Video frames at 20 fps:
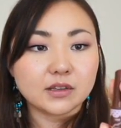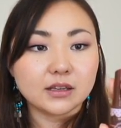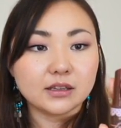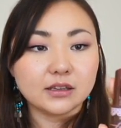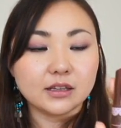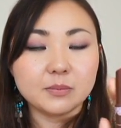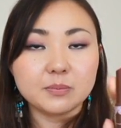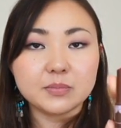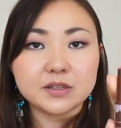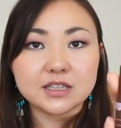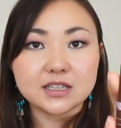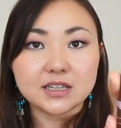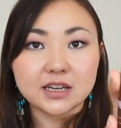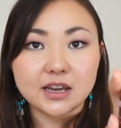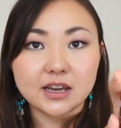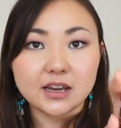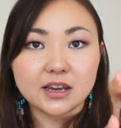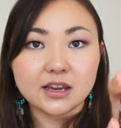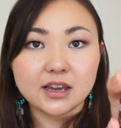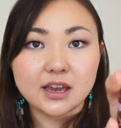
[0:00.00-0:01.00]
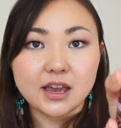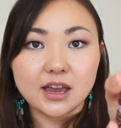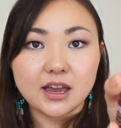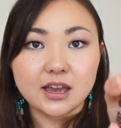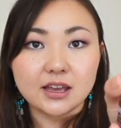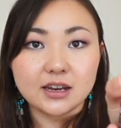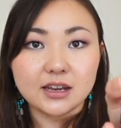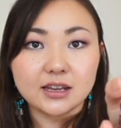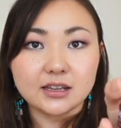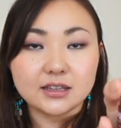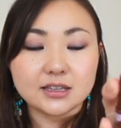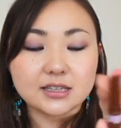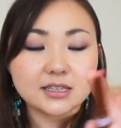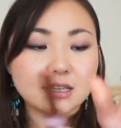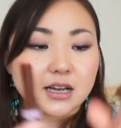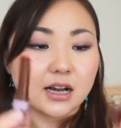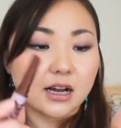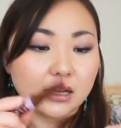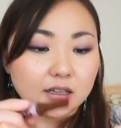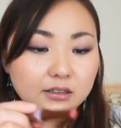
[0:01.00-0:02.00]
lipstick, and in this
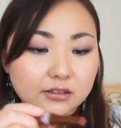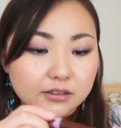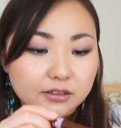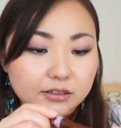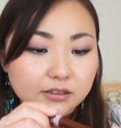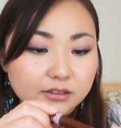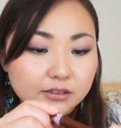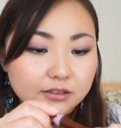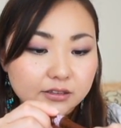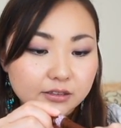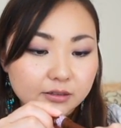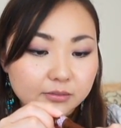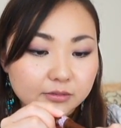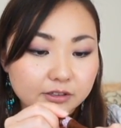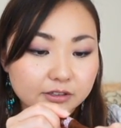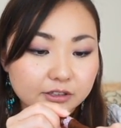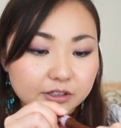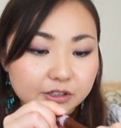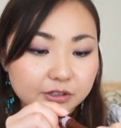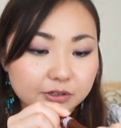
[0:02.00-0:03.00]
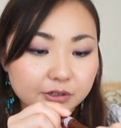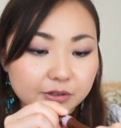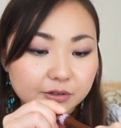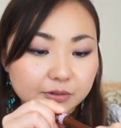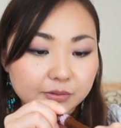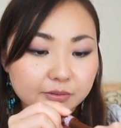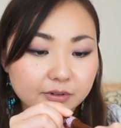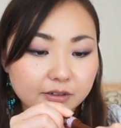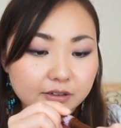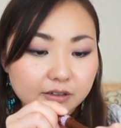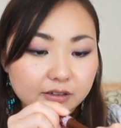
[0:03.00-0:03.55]
color, I'm gonna show you.